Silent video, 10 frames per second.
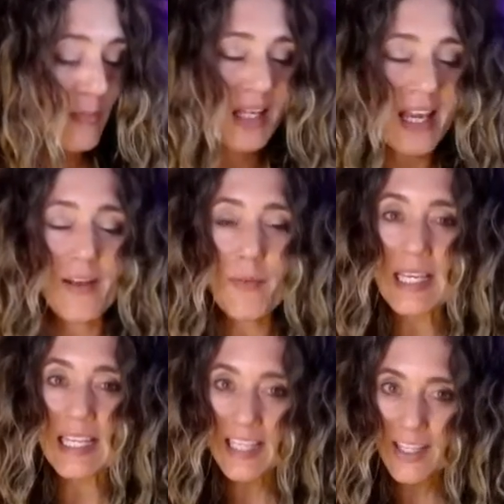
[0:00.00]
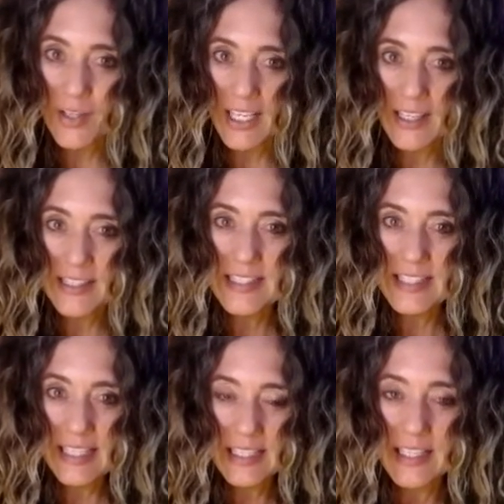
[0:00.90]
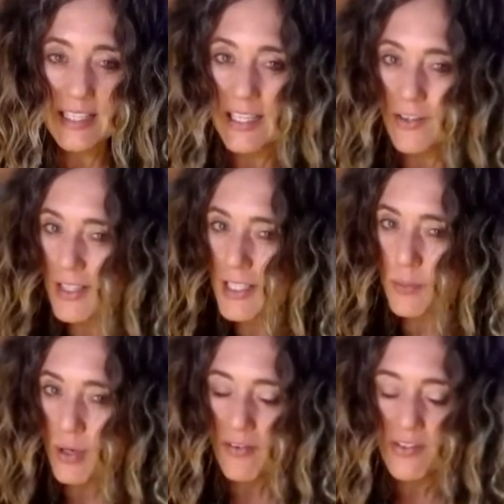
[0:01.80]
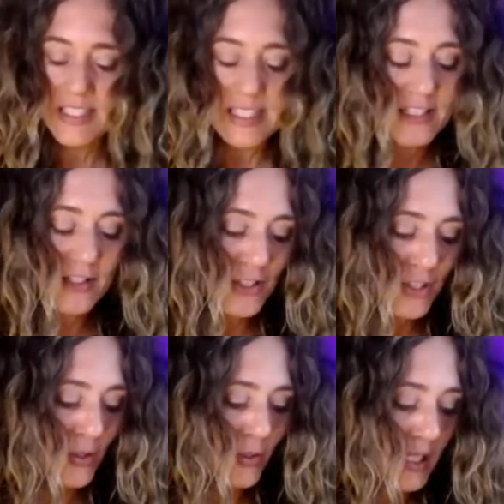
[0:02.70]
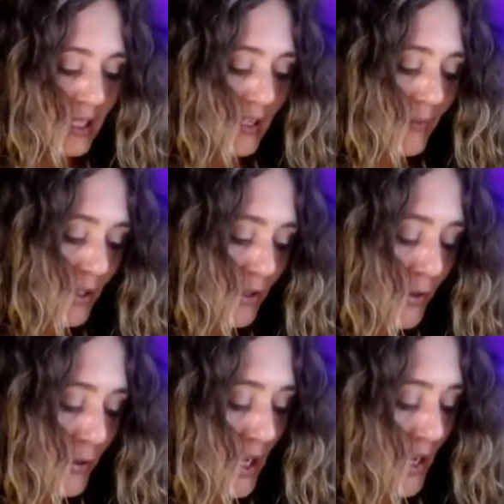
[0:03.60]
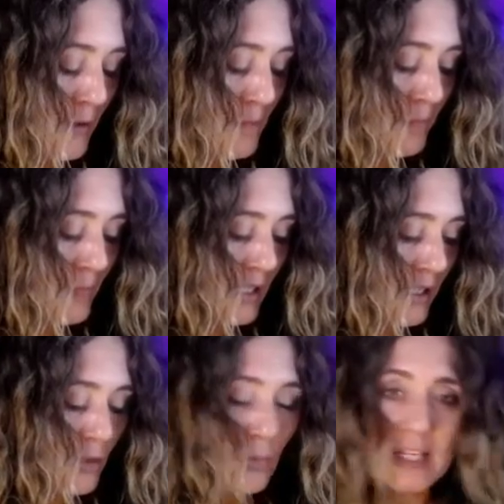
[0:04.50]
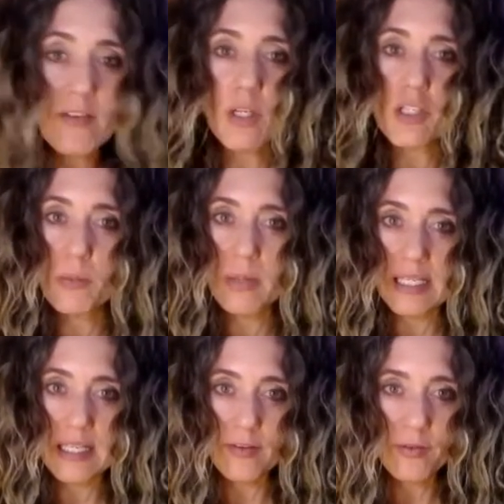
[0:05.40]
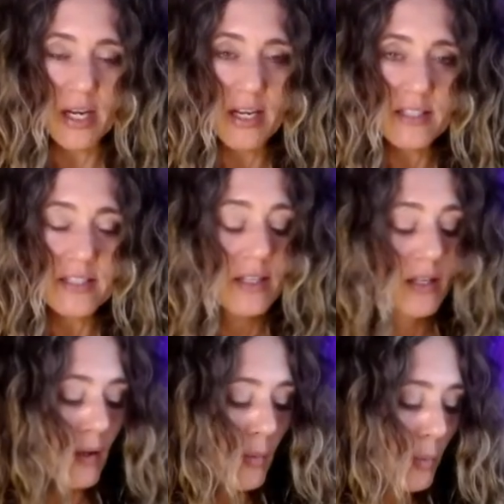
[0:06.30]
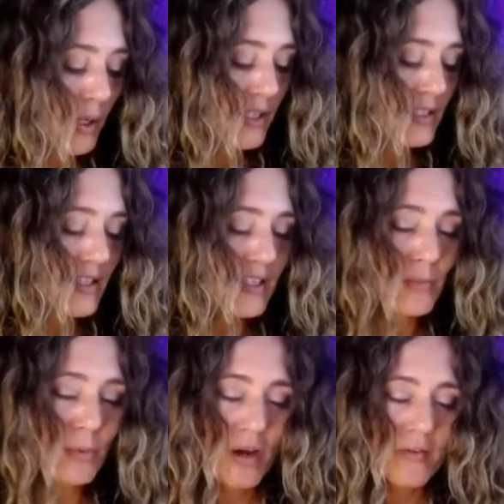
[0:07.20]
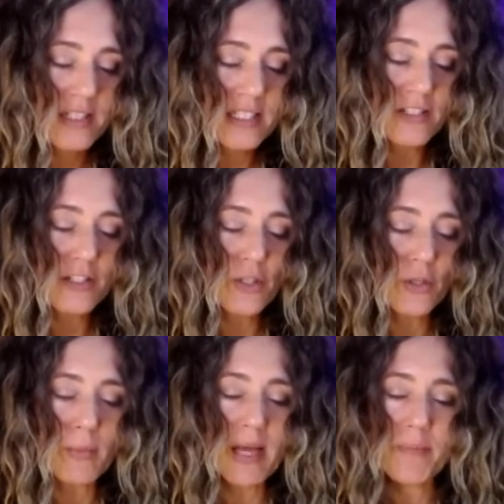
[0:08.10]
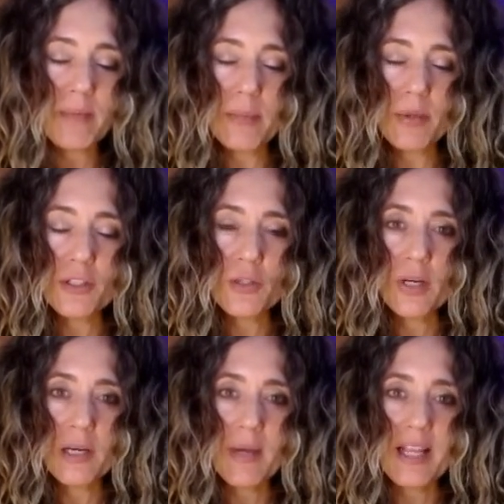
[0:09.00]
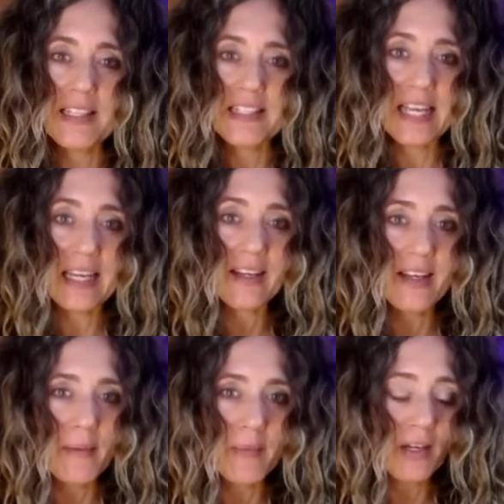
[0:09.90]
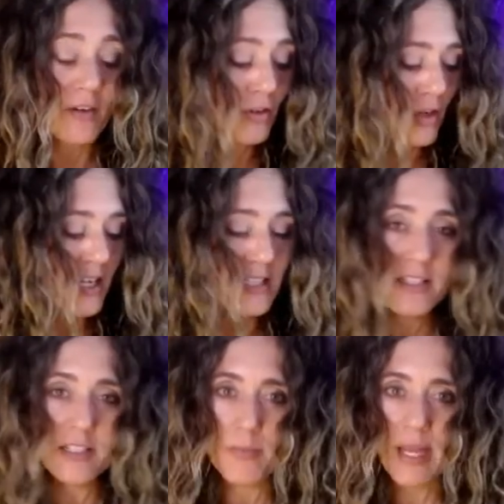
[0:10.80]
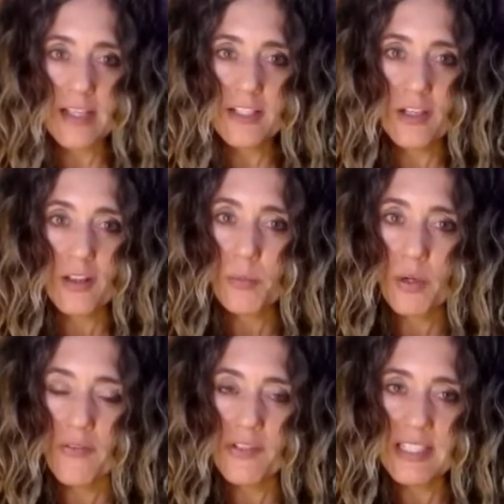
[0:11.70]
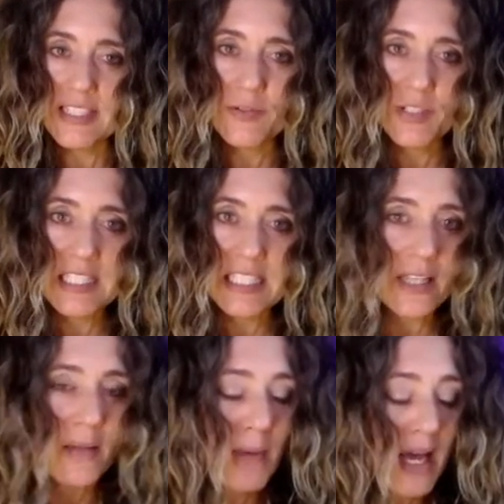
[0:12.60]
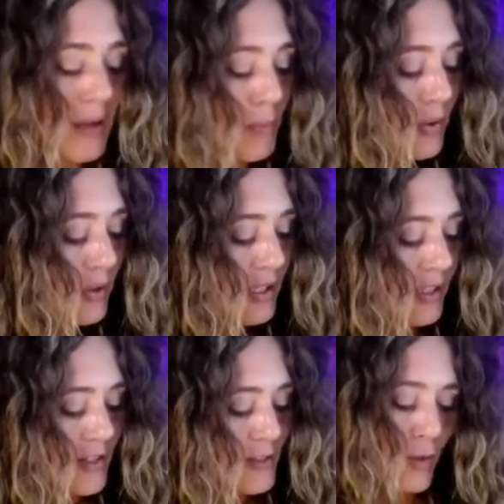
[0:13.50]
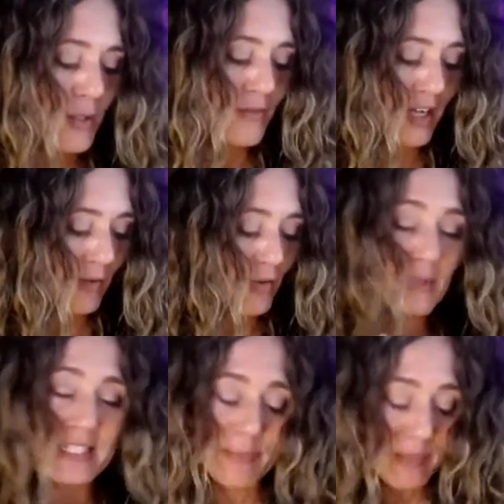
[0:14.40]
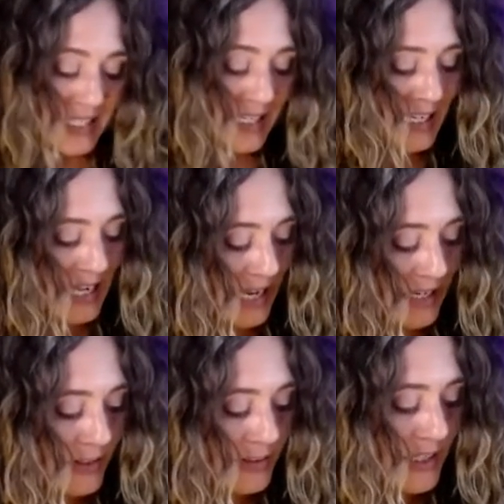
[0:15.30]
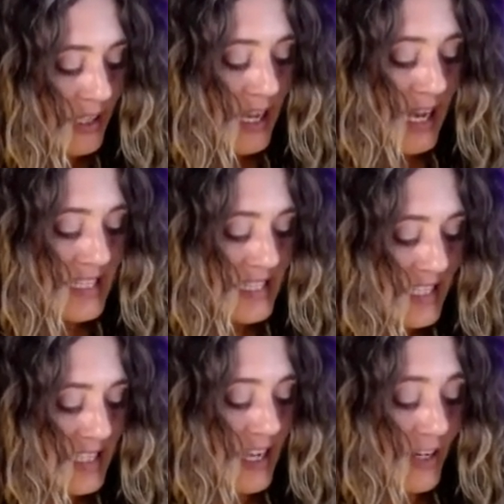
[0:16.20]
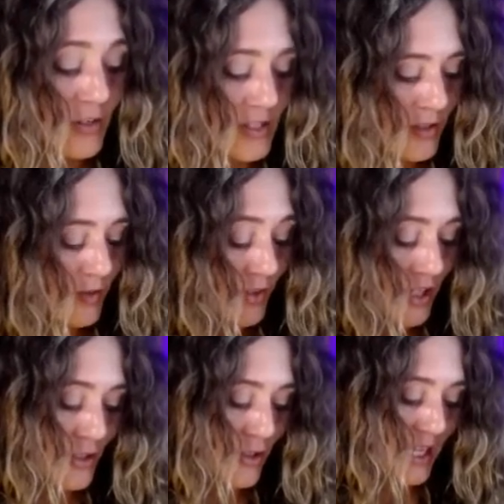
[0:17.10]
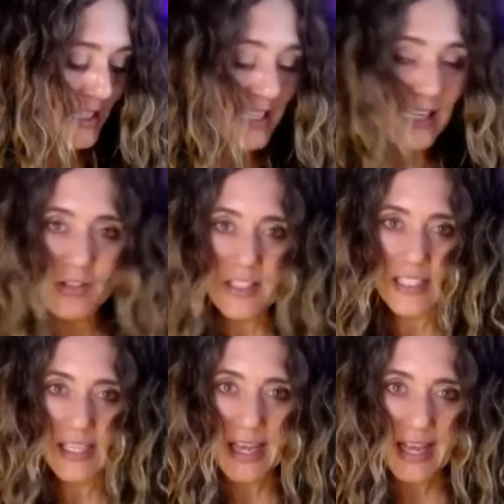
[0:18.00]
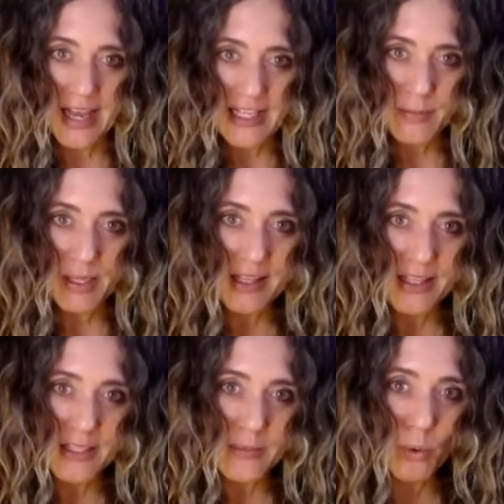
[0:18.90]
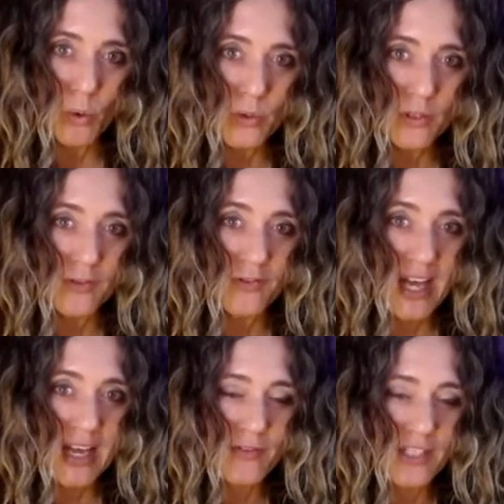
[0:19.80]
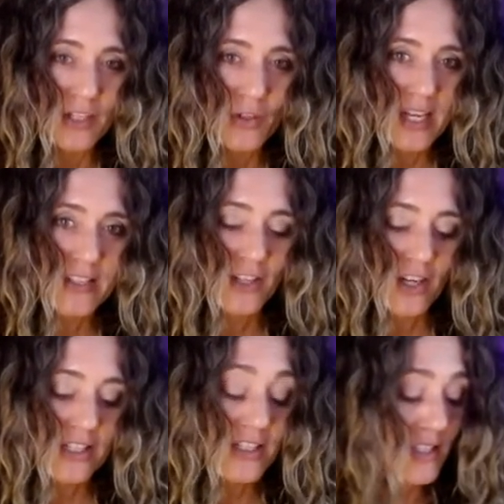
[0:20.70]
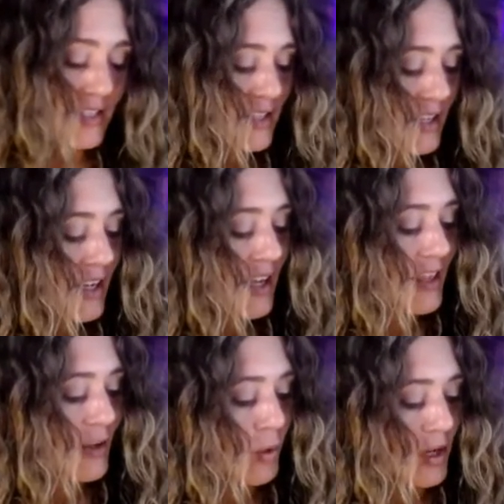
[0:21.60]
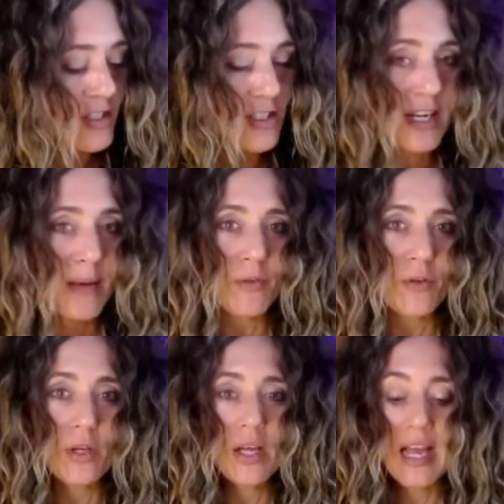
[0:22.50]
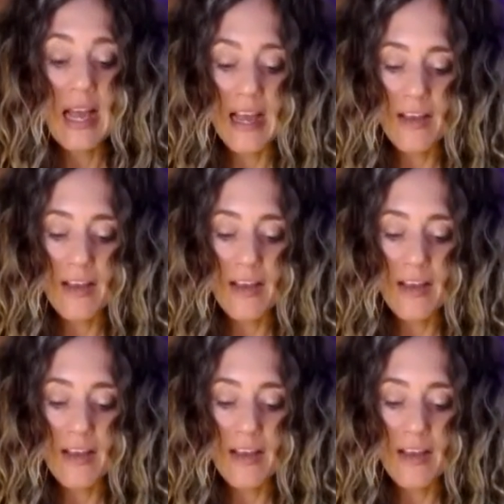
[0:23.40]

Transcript: And I've been hearing and seeing and hearing these prophecies too. You believe what you believe, right? But there's prophecies too about people are talking about the second coming of Christ just based on the prophecies written in the Bible. So it's funny, from this particular angle, I see that Christian fish. So that's an interesting aspect, that this portal, 5D, Christ consciousness, that wants to come through. I